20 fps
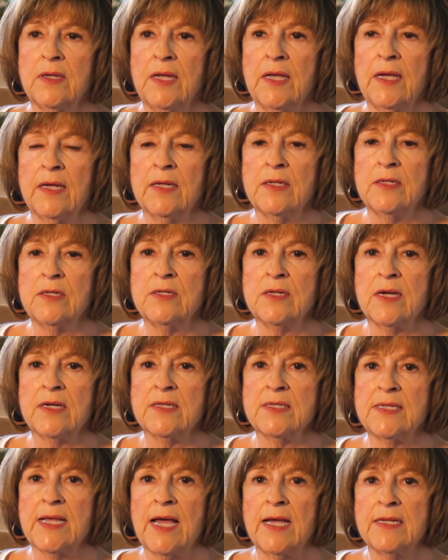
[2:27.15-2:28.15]
and
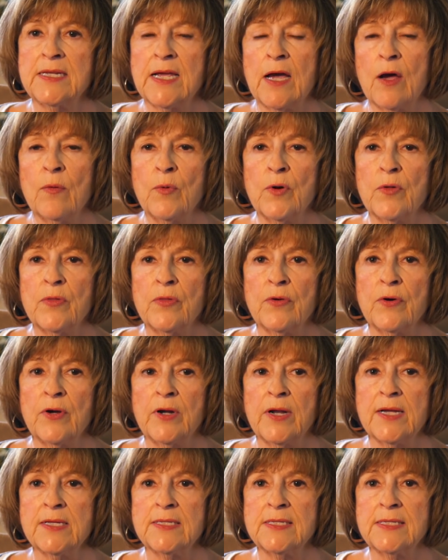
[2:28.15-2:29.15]
I sat down with her
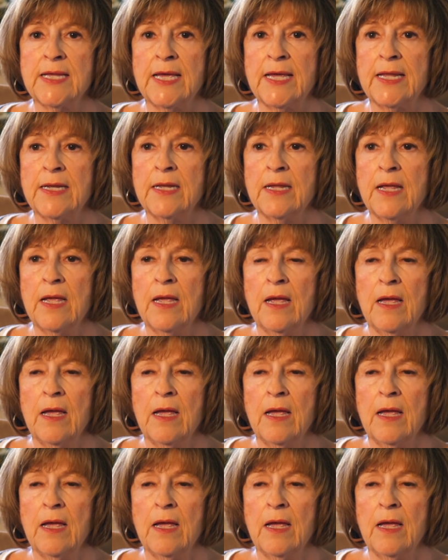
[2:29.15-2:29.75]
and I said,